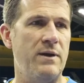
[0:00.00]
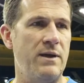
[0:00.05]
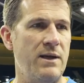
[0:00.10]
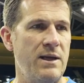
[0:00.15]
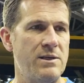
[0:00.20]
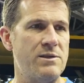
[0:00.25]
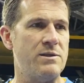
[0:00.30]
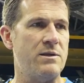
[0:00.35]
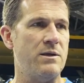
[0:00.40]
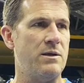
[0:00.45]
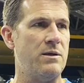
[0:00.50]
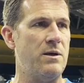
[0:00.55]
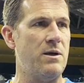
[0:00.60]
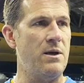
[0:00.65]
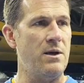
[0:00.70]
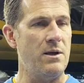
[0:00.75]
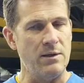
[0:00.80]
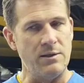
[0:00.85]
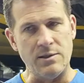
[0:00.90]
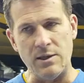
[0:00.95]
It needs to
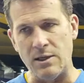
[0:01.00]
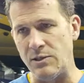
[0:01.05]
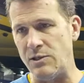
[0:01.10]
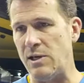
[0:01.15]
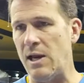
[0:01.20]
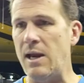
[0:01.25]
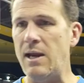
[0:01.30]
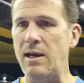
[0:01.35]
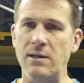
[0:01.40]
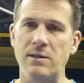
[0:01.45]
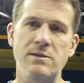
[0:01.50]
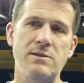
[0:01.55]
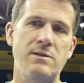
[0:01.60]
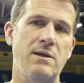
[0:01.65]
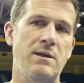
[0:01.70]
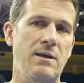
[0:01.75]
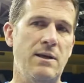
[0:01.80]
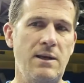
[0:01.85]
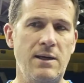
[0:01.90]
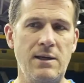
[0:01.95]
touch hands.
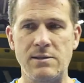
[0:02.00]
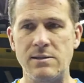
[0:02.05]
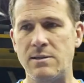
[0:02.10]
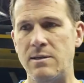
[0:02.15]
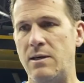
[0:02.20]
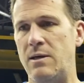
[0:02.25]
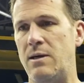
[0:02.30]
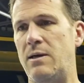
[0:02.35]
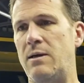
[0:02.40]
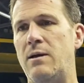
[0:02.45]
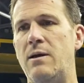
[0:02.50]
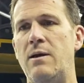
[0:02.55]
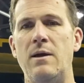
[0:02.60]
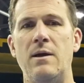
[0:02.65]
It needs to